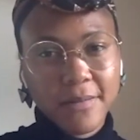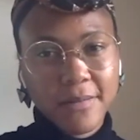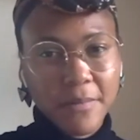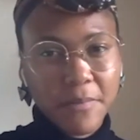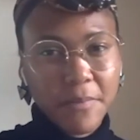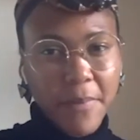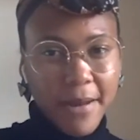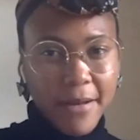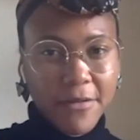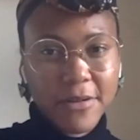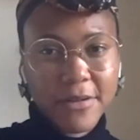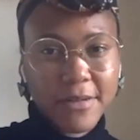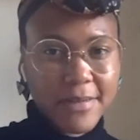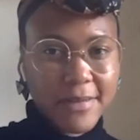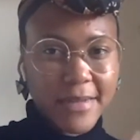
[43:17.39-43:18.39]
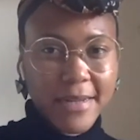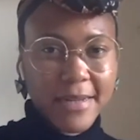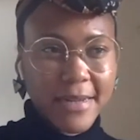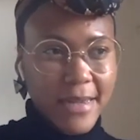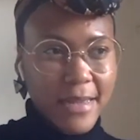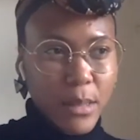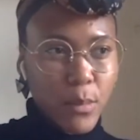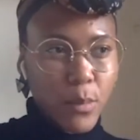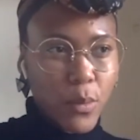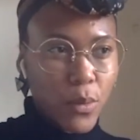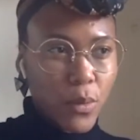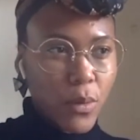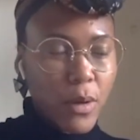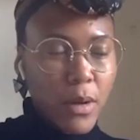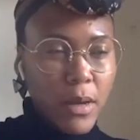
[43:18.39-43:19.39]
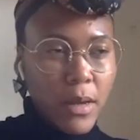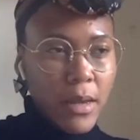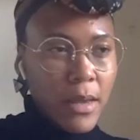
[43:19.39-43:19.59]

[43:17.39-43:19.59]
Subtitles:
the better understanding and the more